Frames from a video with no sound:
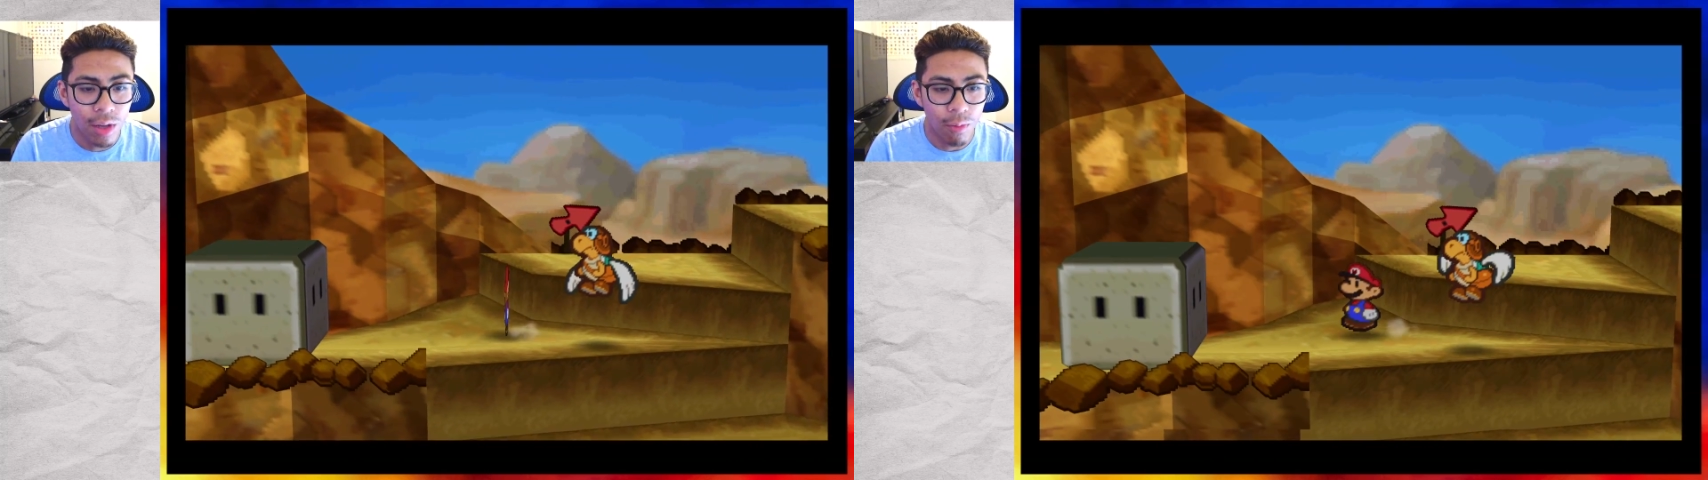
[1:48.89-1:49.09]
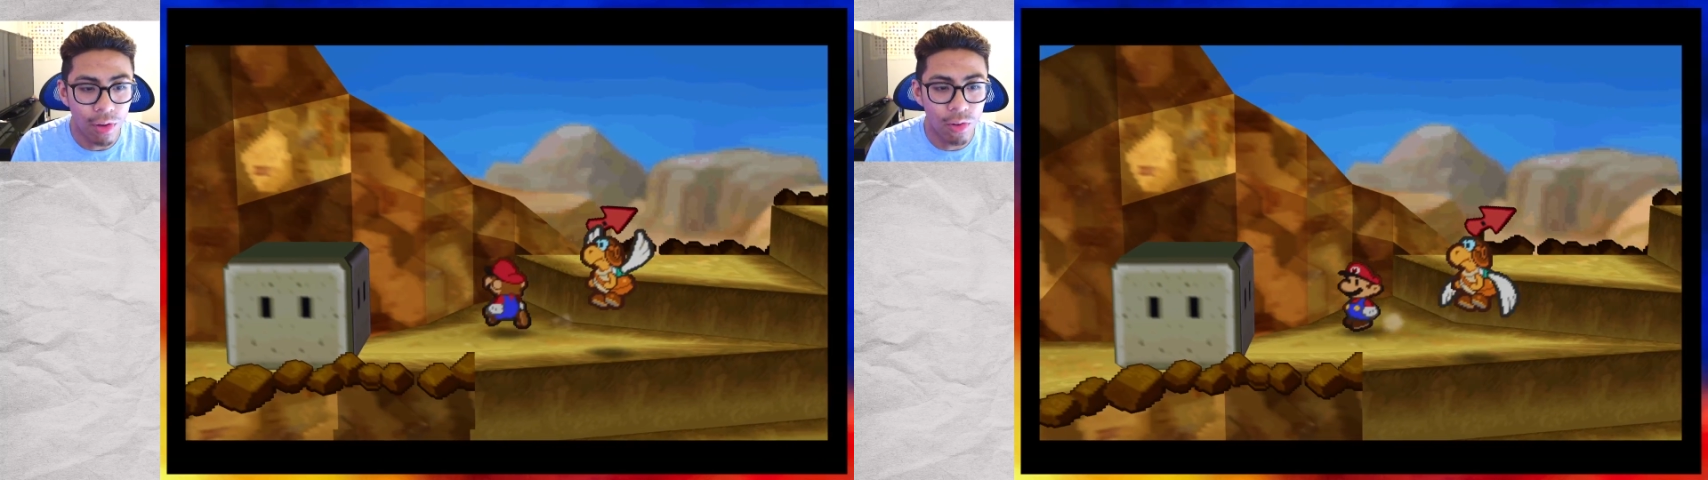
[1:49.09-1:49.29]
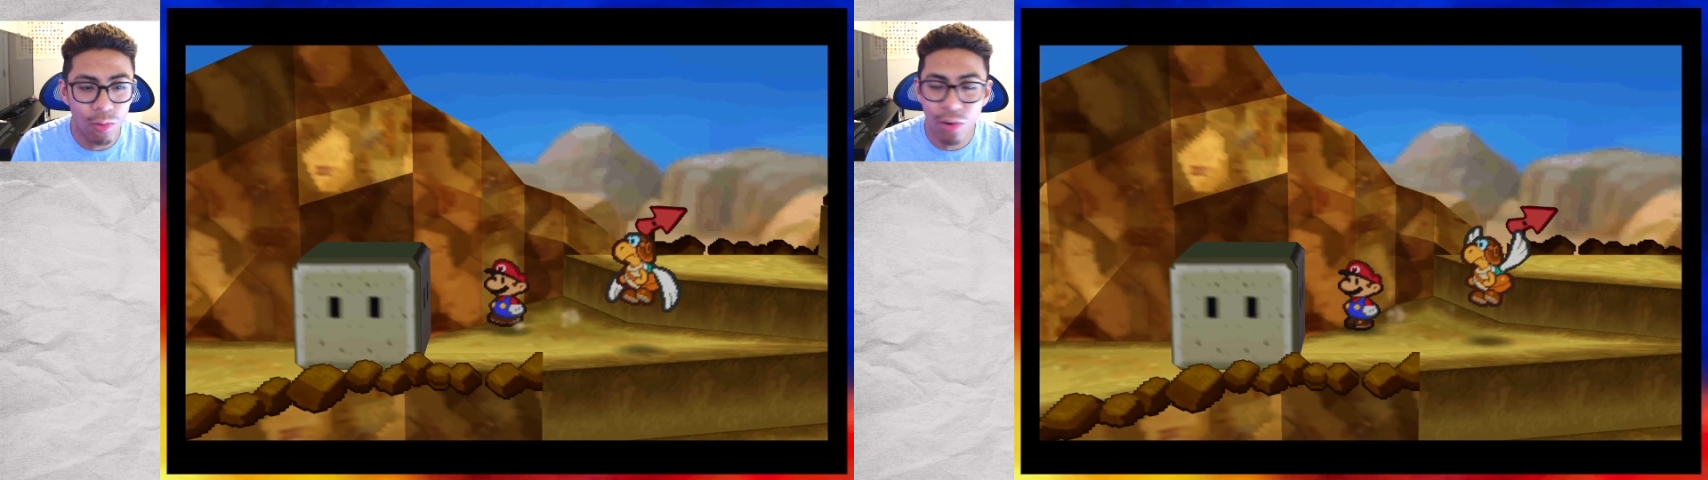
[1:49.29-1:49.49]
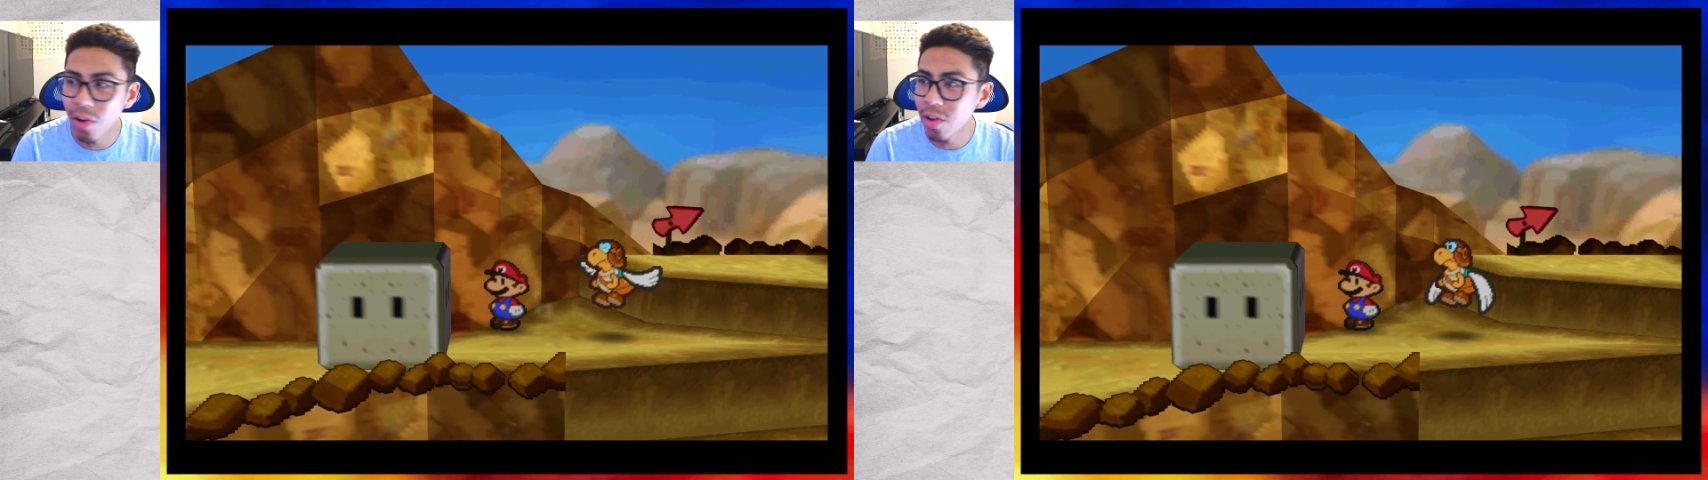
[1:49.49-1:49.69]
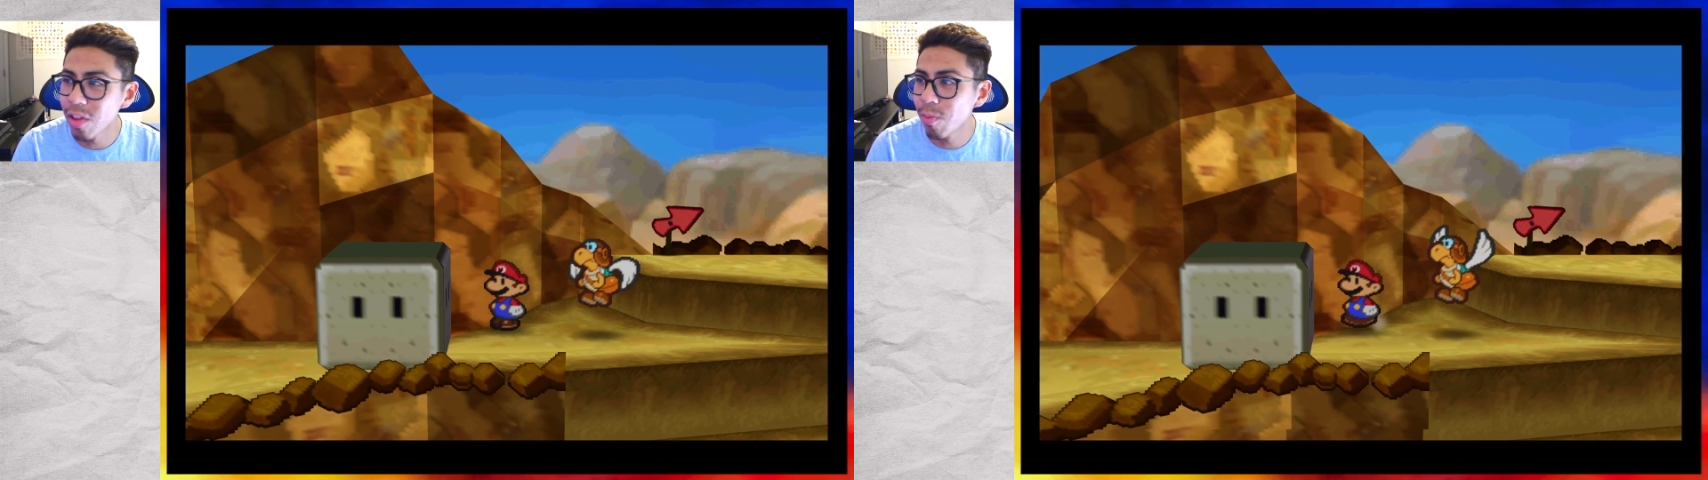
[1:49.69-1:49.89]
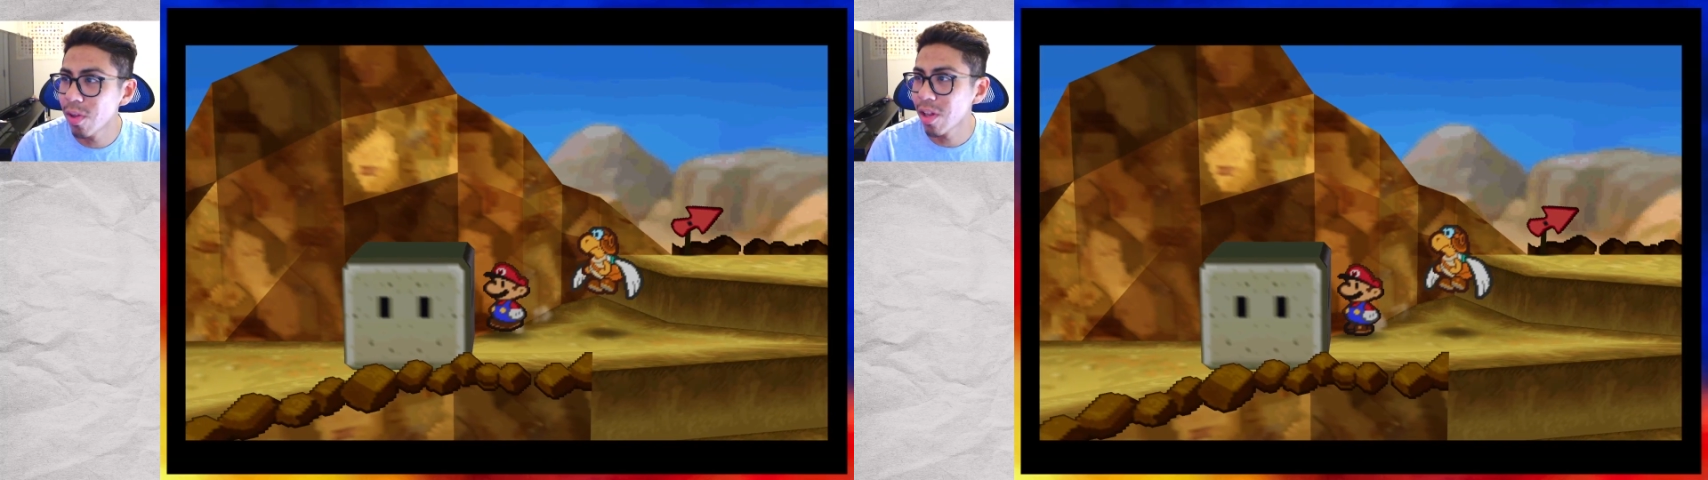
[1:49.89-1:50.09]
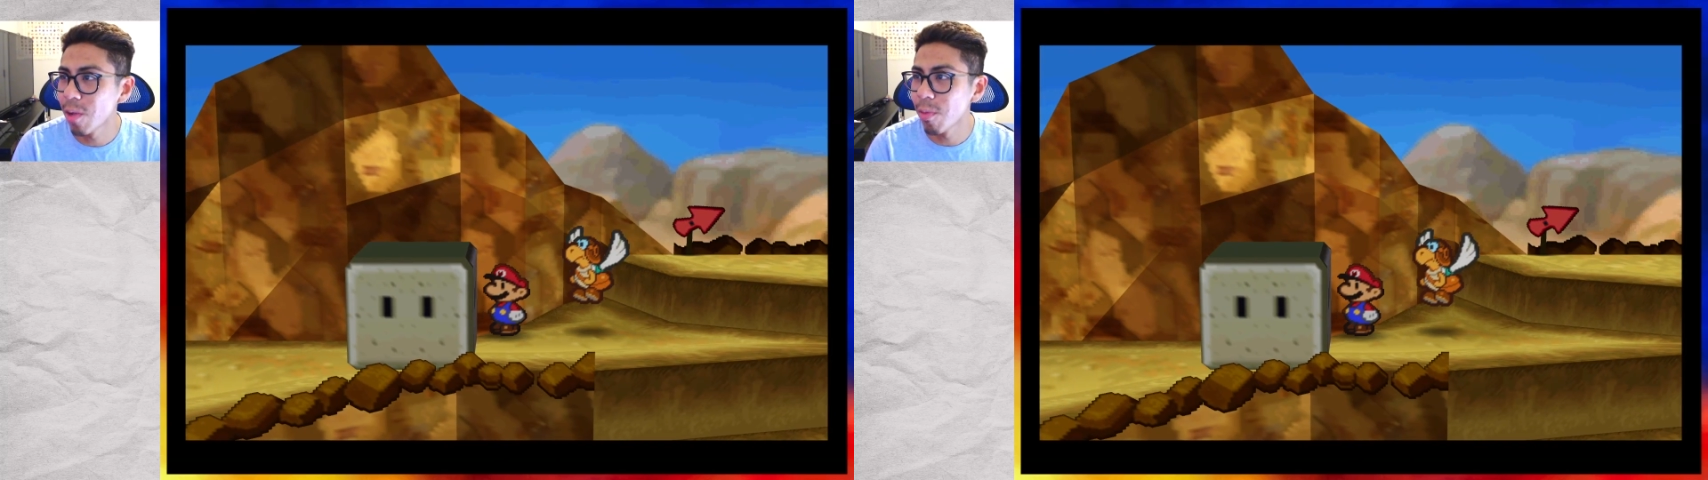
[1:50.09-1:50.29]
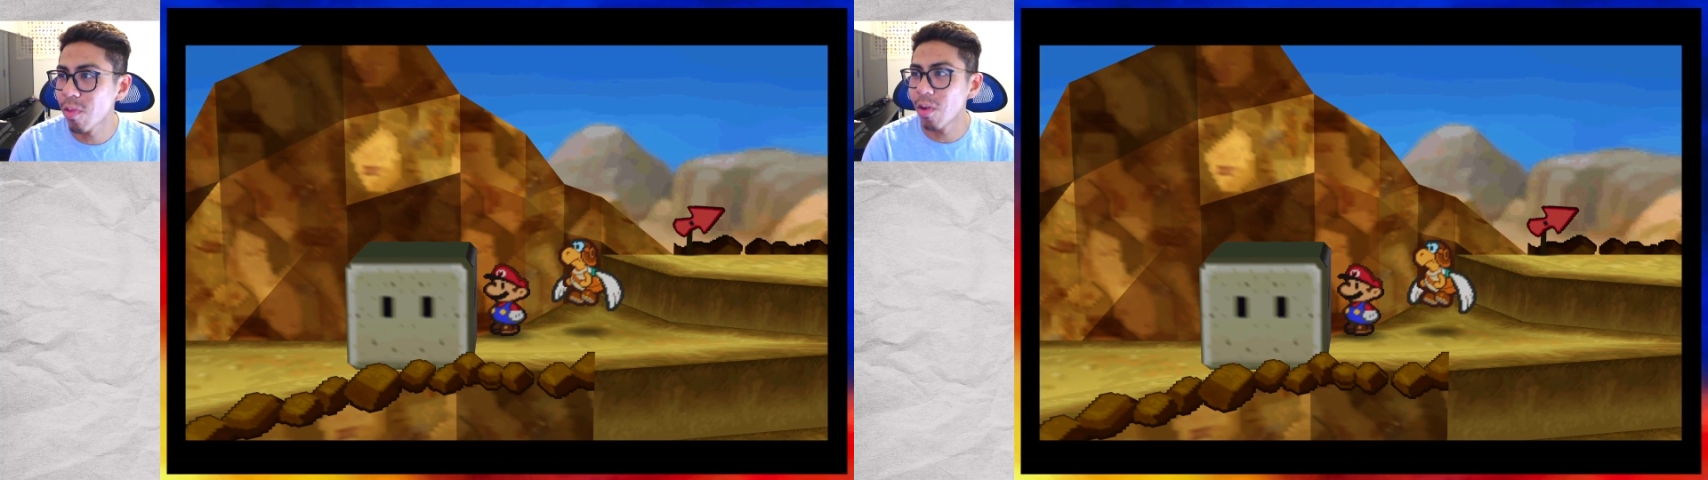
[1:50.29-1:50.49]
recall this block that
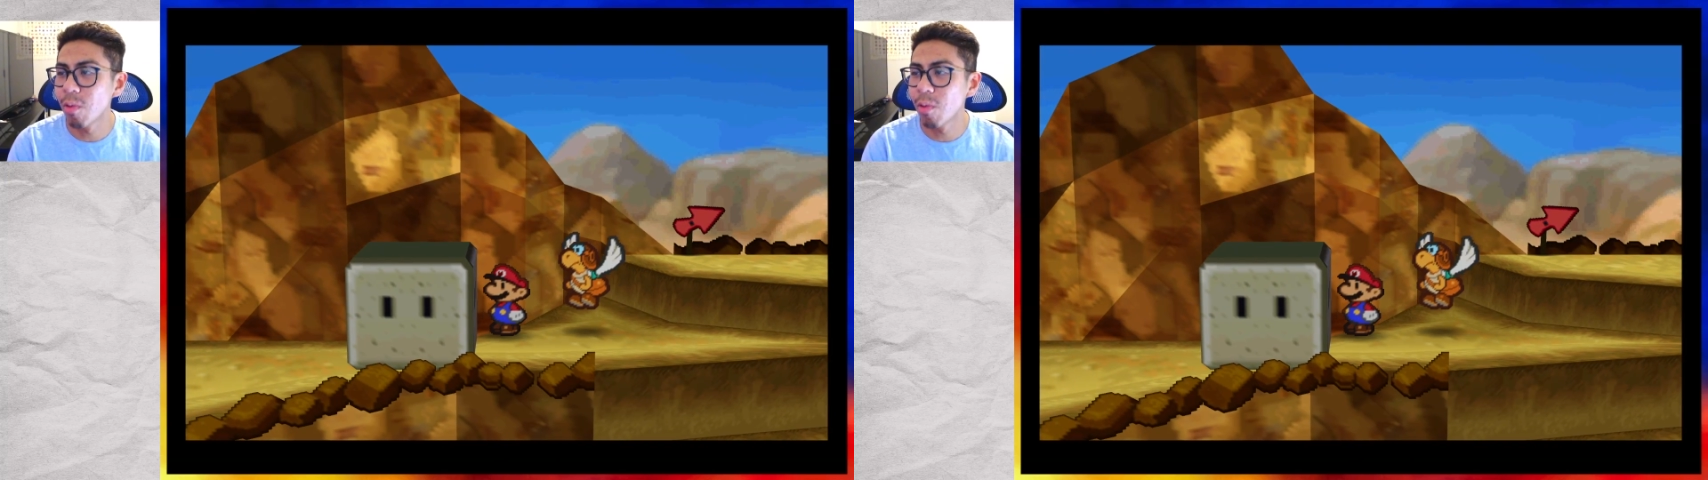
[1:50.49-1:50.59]
we saw